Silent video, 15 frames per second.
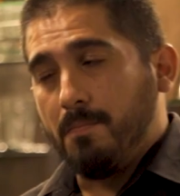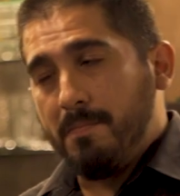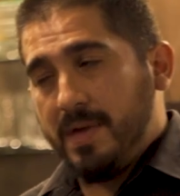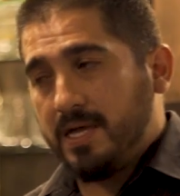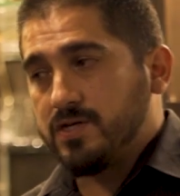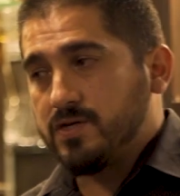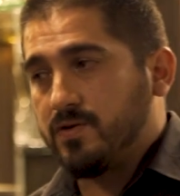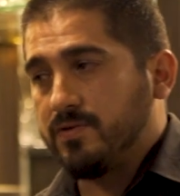
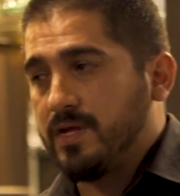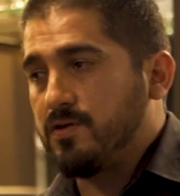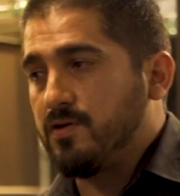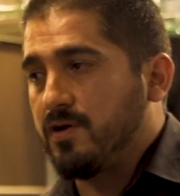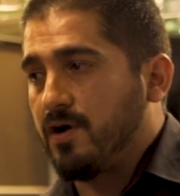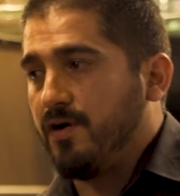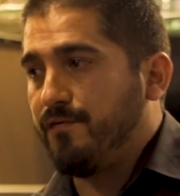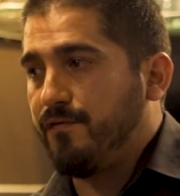make sure that your
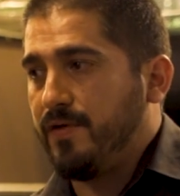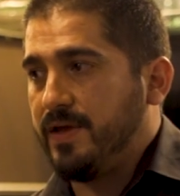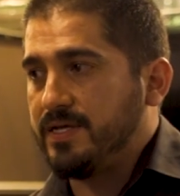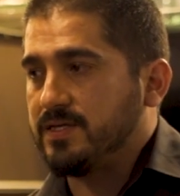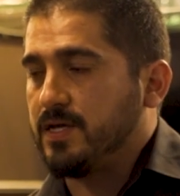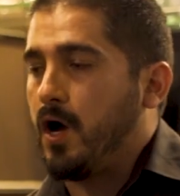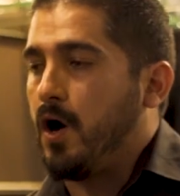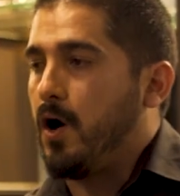coffee
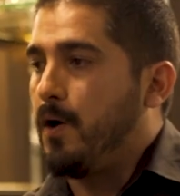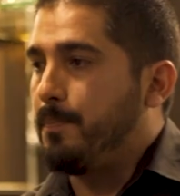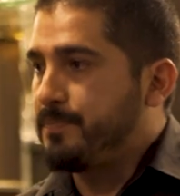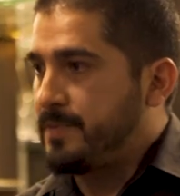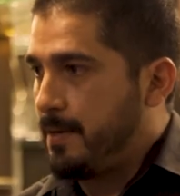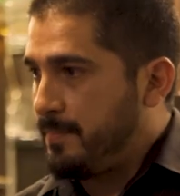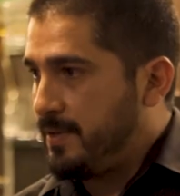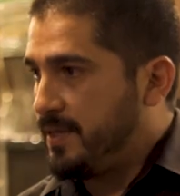is
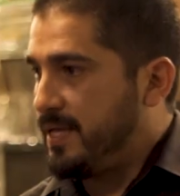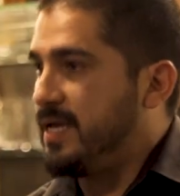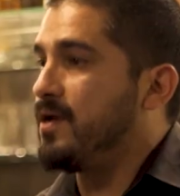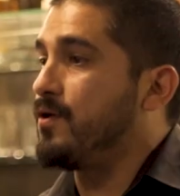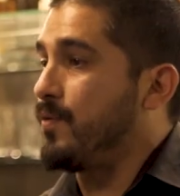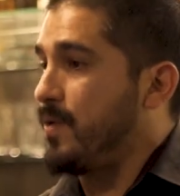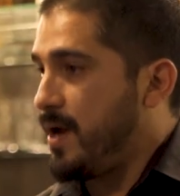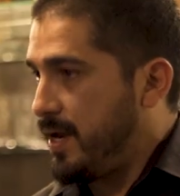optimally
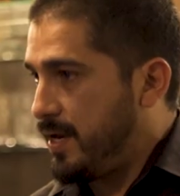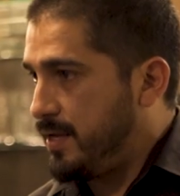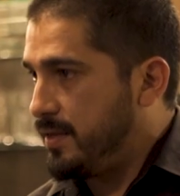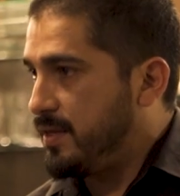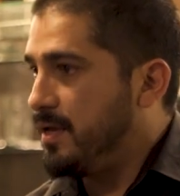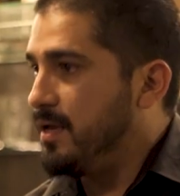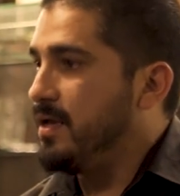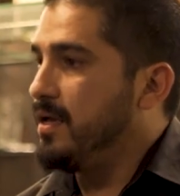grind
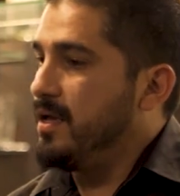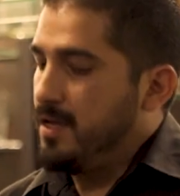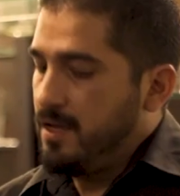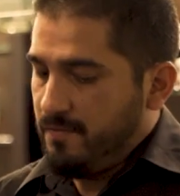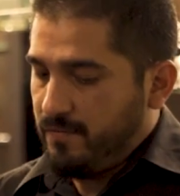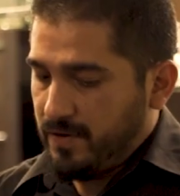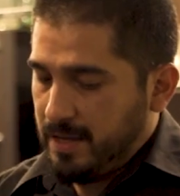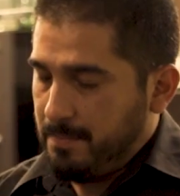
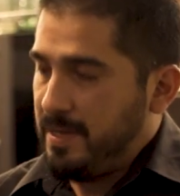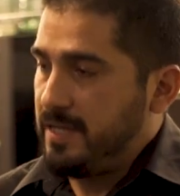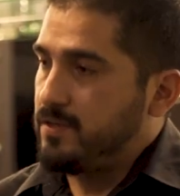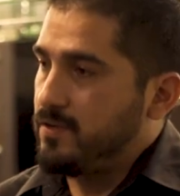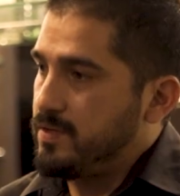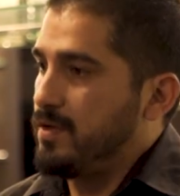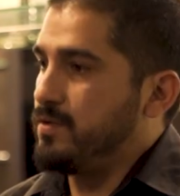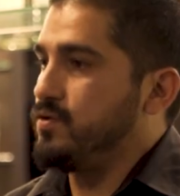for the method
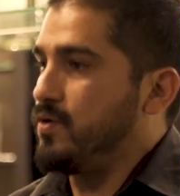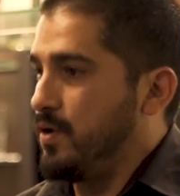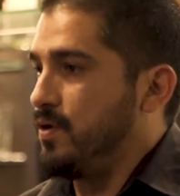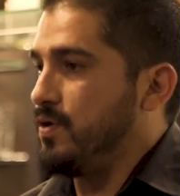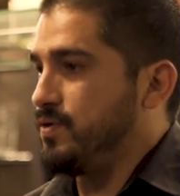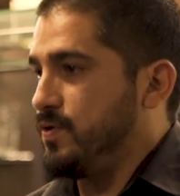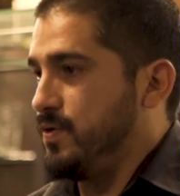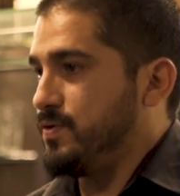that you're
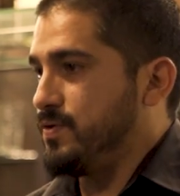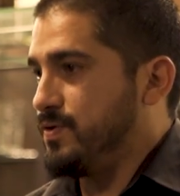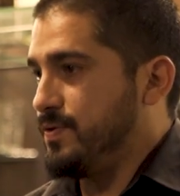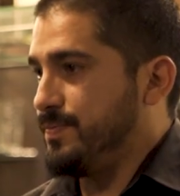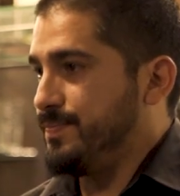going to use.